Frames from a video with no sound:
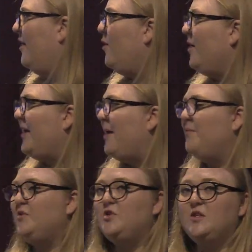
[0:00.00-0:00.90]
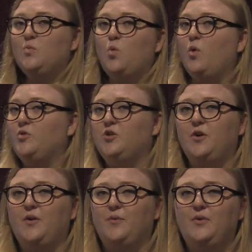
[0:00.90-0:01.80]
Lower cap just won't
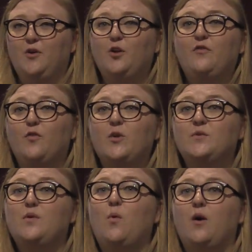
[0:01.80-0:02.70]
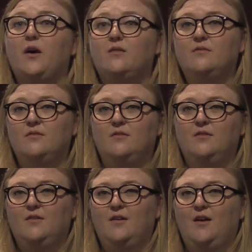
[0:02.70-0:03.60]
show, it'll look for words with or.
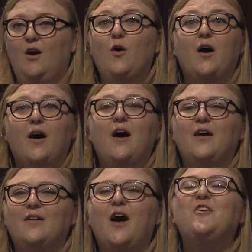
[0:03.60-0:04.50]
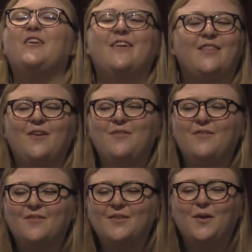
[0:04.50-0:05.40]

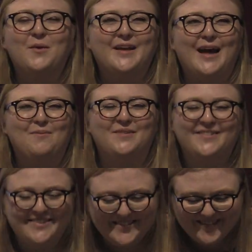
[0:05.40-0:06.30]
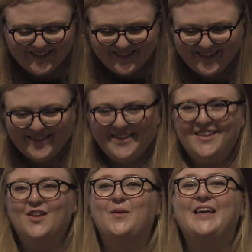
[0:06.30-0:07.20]
Lower cap.
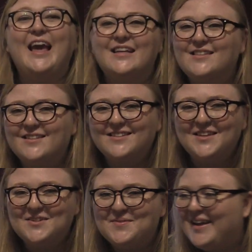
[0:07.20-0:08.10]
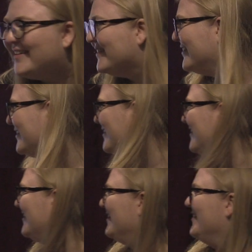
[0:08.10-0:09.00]
Lowercase, excuse me.
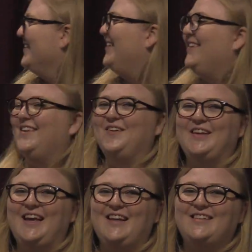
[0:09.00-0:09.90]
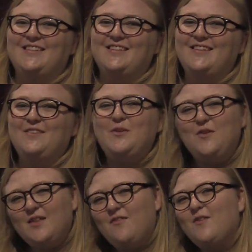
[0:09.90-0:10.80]
Lowercase. When
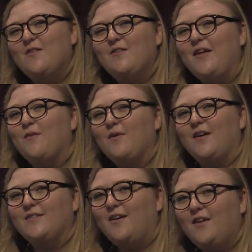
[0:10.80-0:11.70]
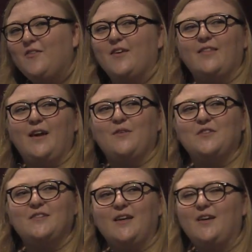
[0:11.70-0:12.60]
you live around the world, all of your
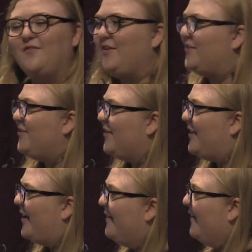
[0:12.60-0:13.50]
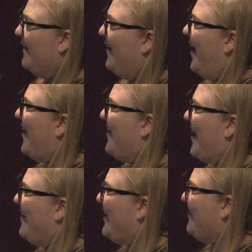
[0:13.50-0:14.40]
languages get confused, don't they? All
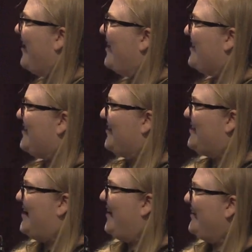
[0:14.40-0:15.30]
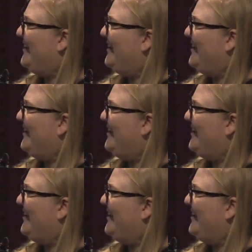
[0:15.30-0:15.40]
right, we're going to run this search now.